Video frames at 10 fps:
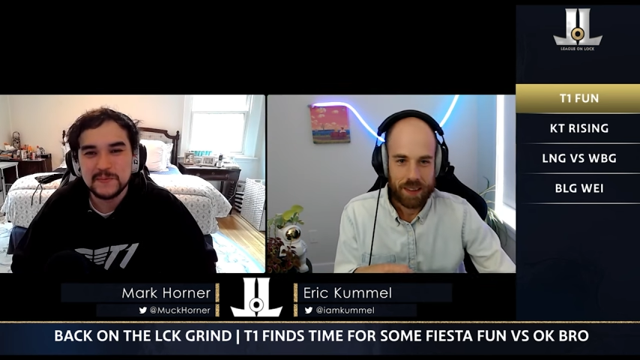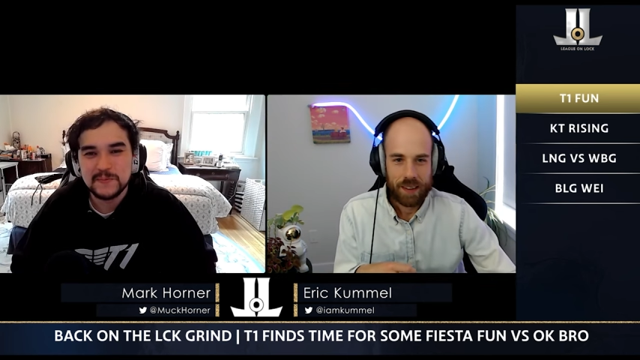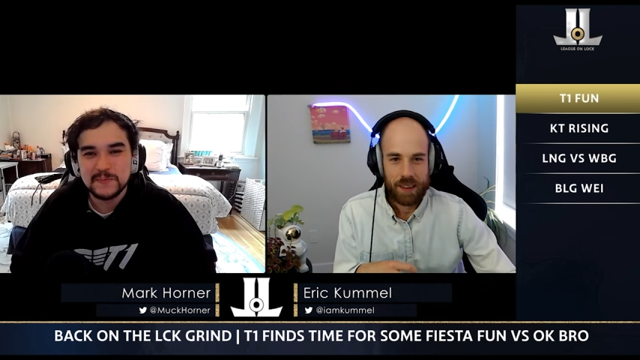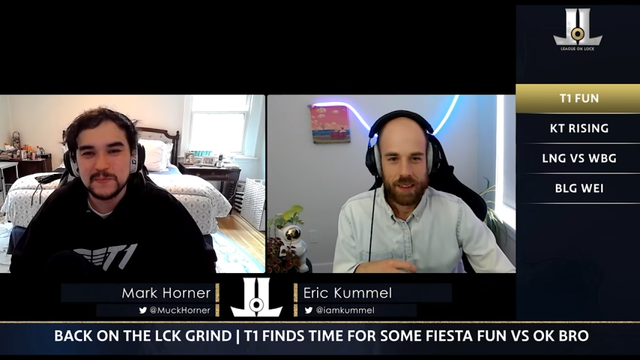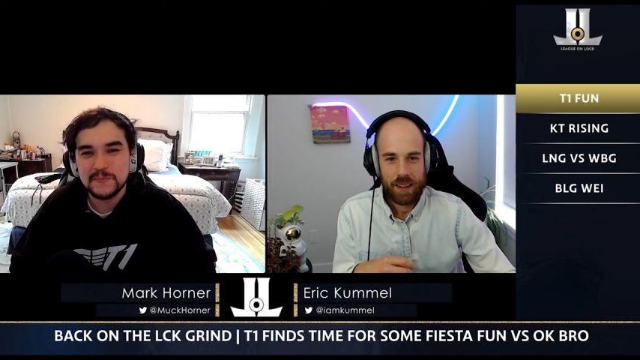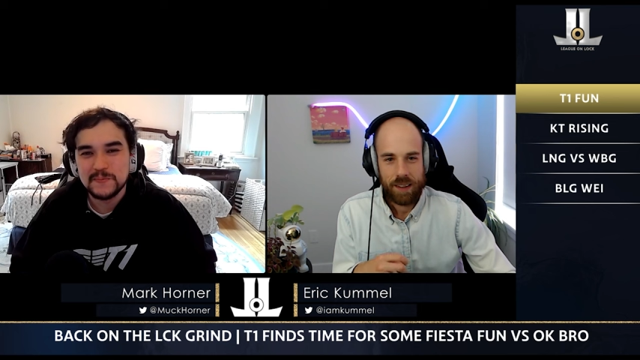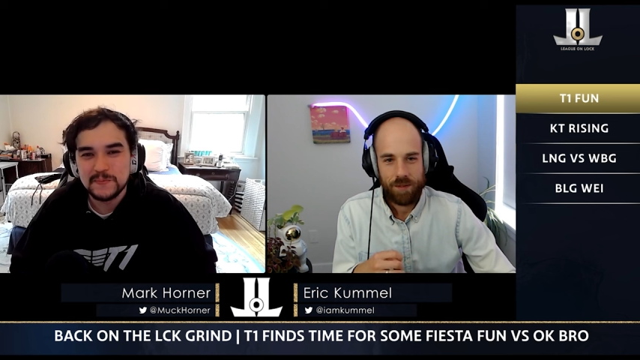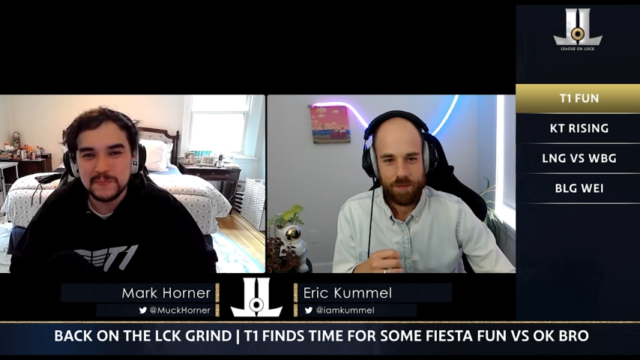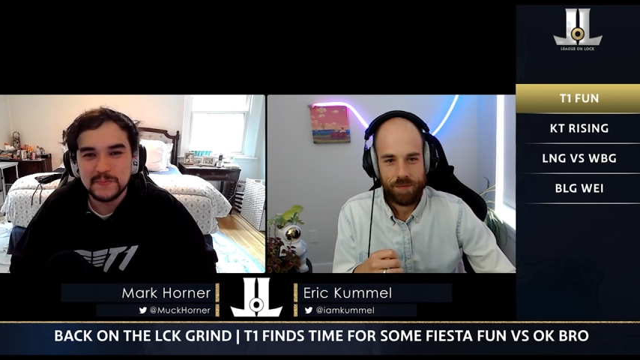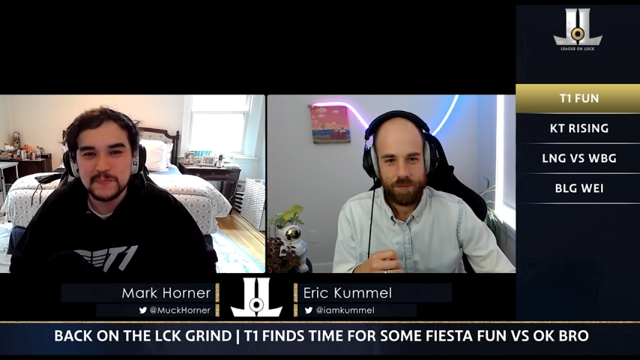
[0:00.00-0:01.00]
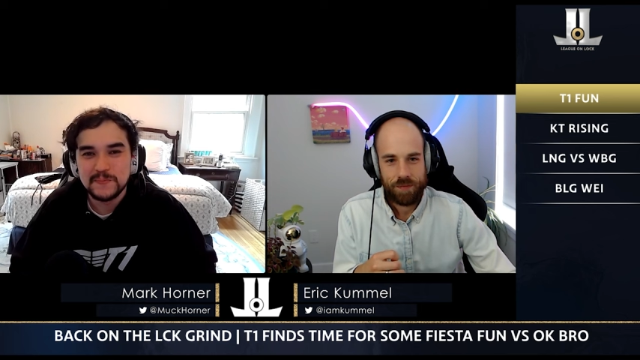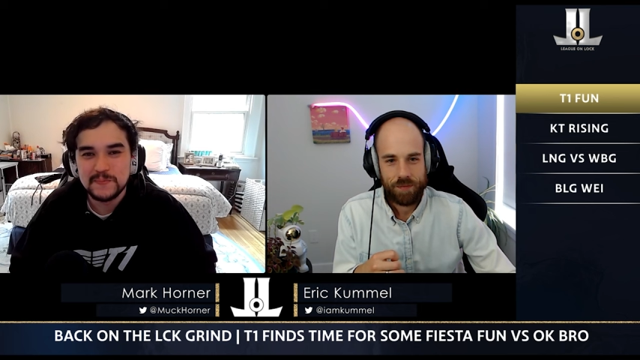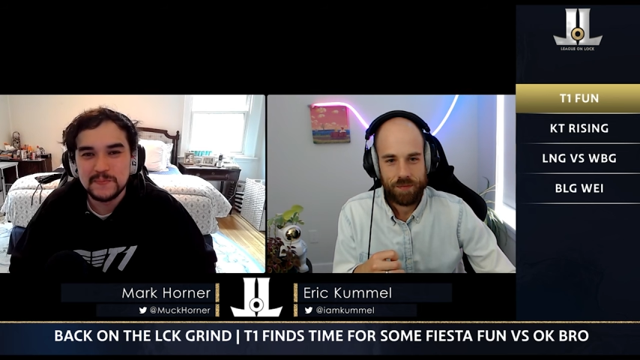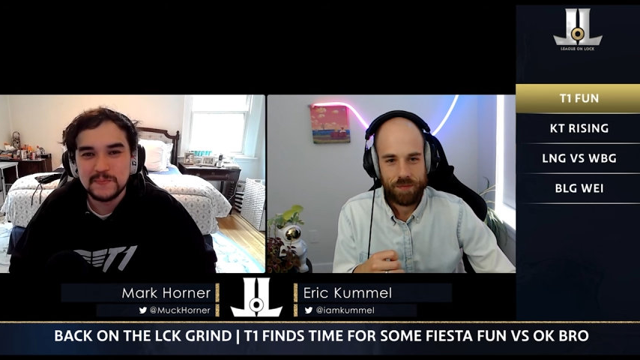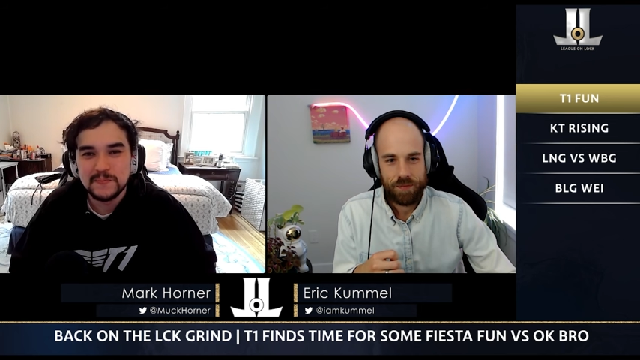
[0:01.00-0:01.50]

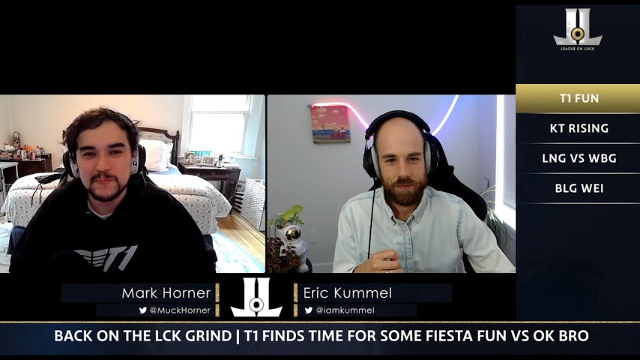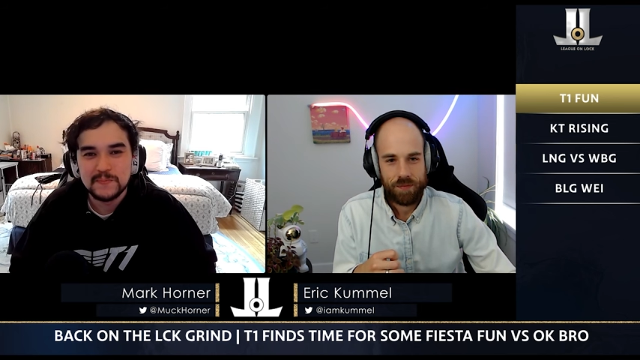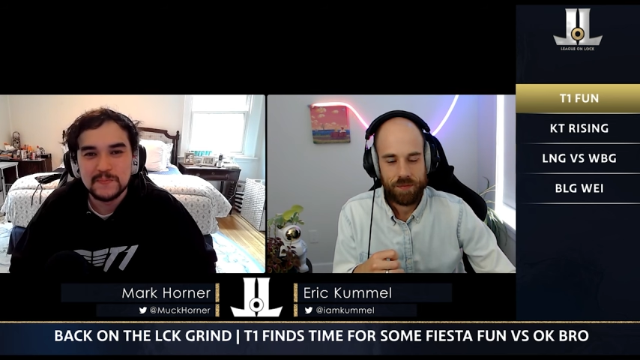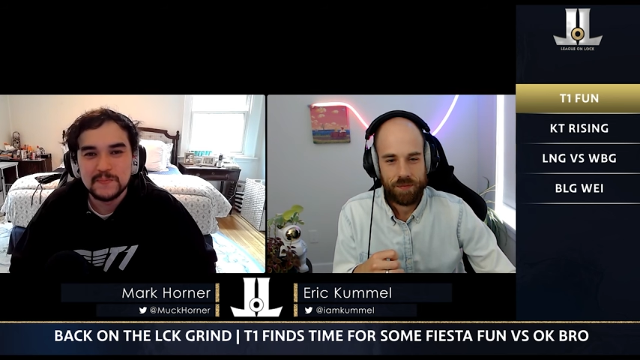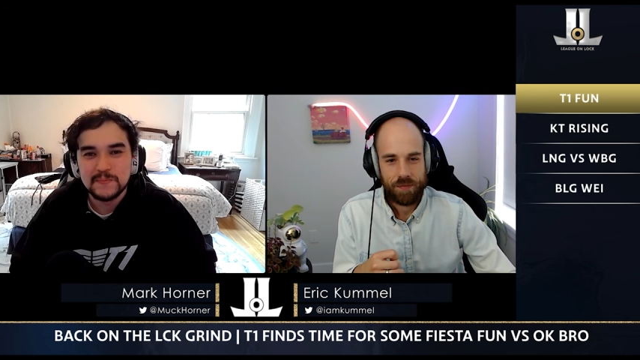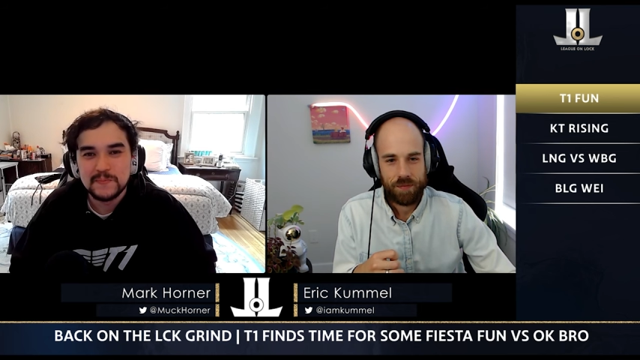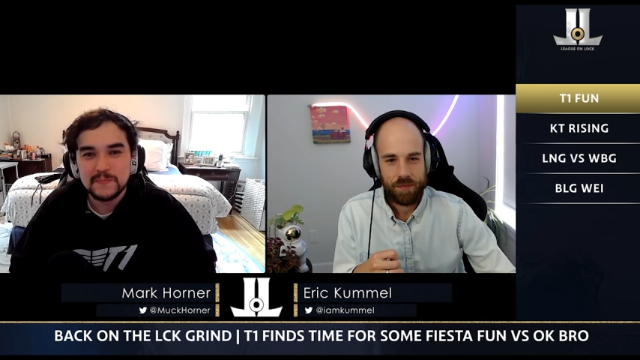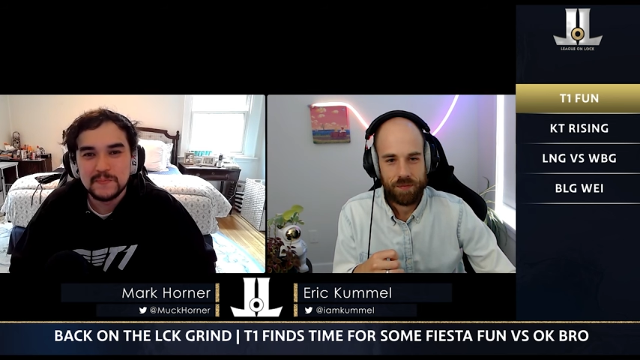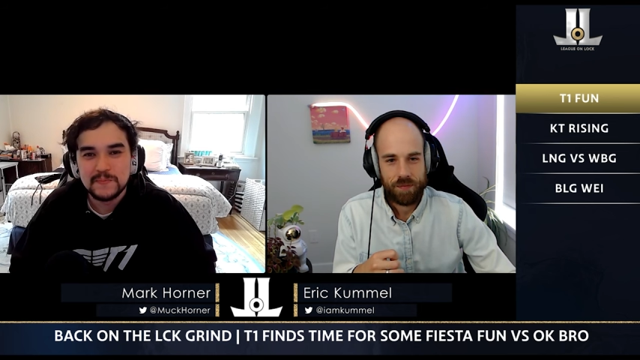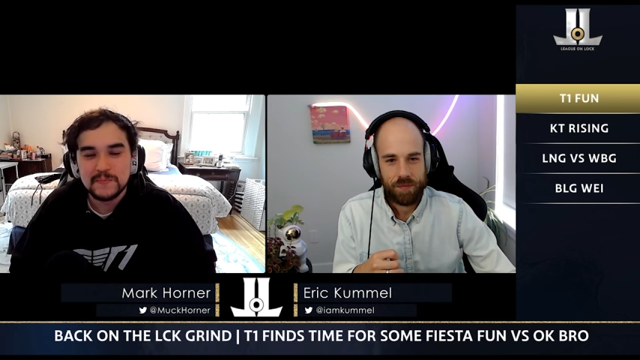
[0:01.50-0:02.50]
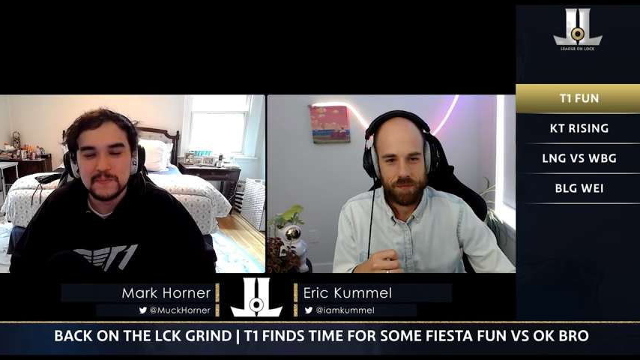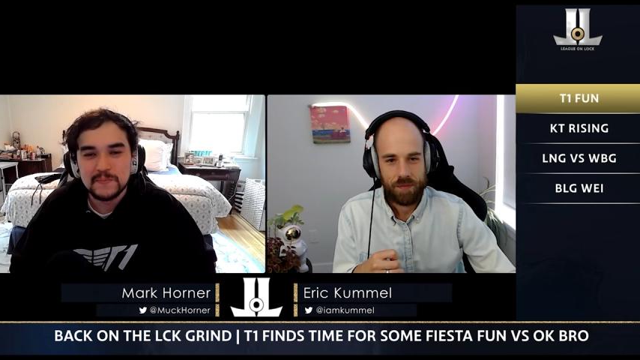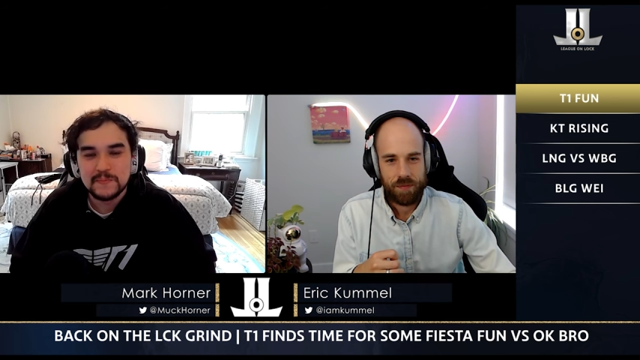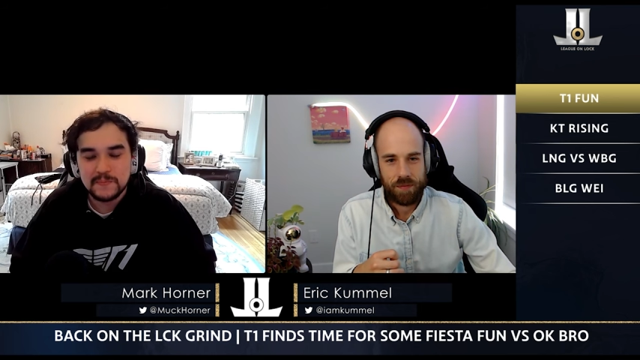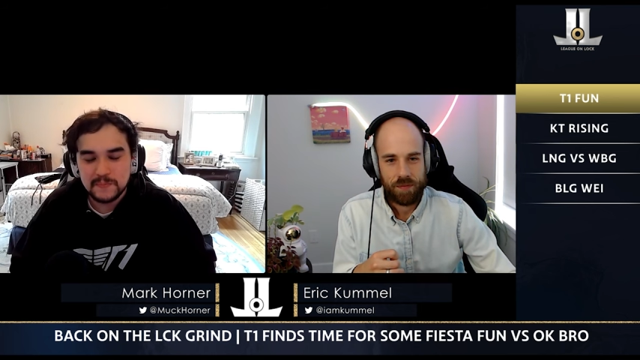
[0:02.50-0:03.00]

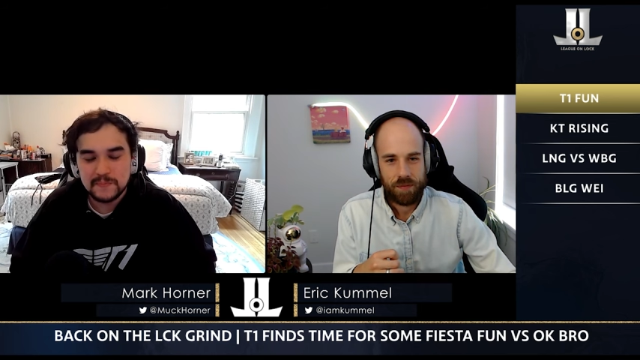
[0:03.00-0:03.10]
[no speech]